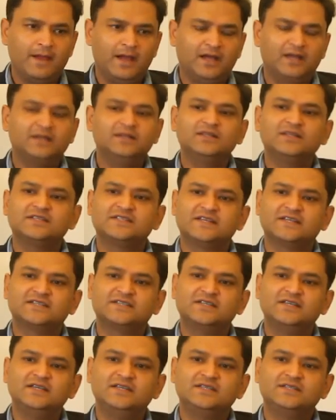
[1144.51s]
And in the
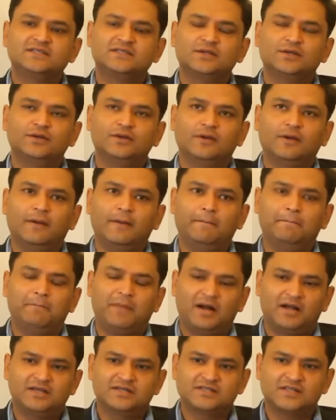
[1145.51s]
60s,
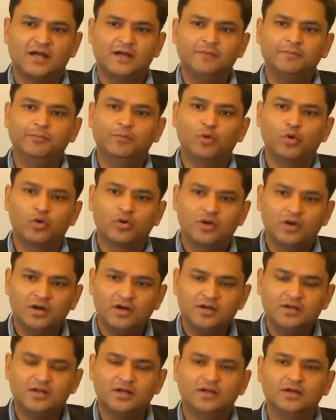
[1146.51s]
Pakistan
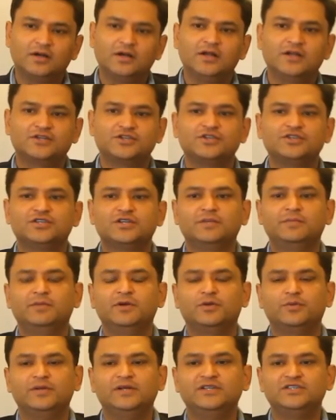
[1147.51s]
brokered a relationship
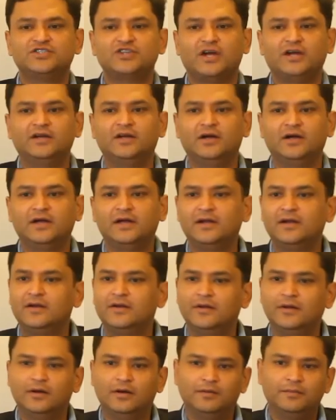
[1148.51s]
between China
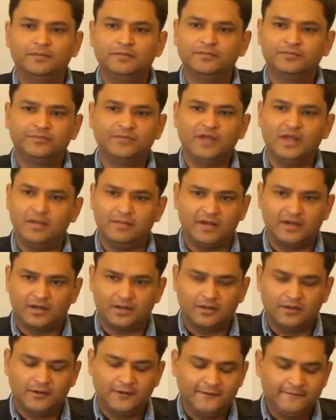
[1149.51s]
and
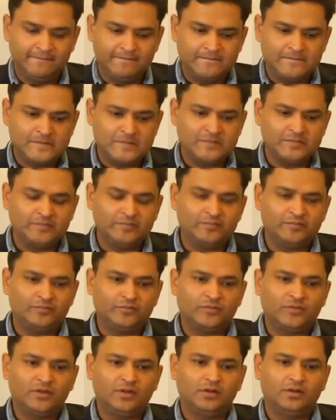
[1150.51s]
America.
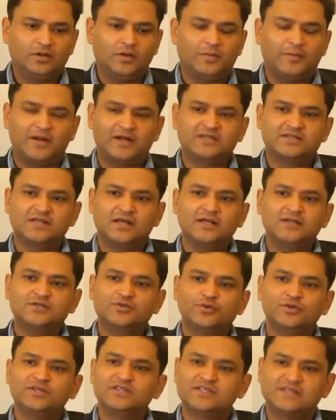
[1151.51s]
Now, Pakistan is
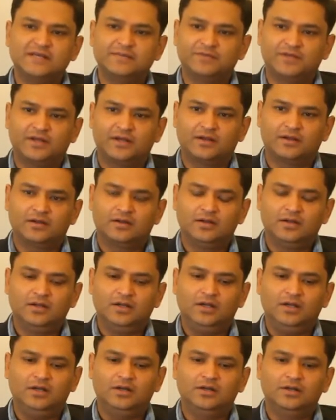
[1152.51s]
doing the same thing.
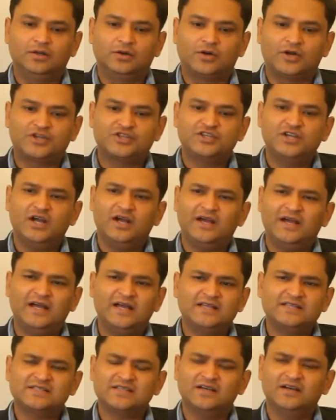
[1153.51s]
Russia
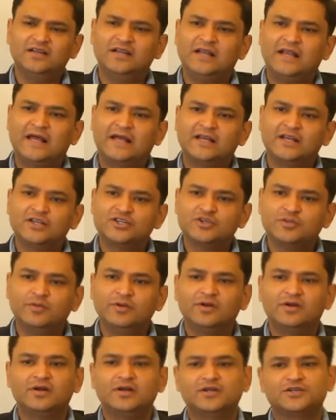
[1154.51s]
has a
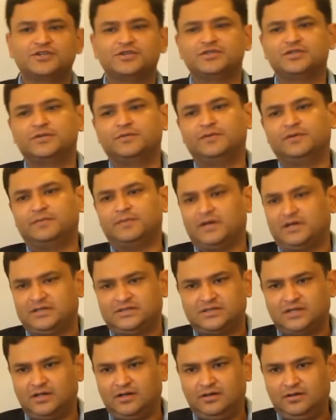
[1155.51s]
negligible relationship with
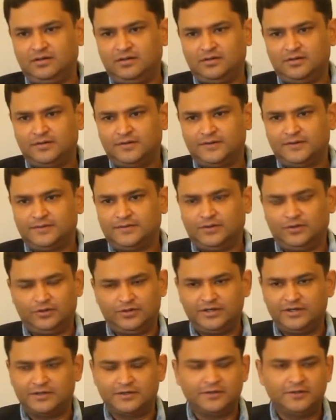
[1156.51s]
Pakistan.
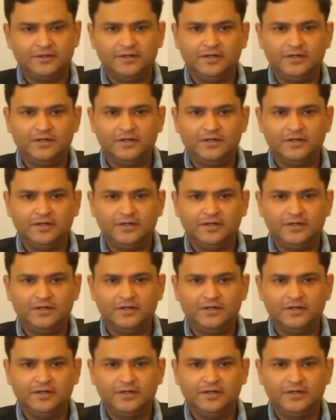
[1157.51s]
Alright?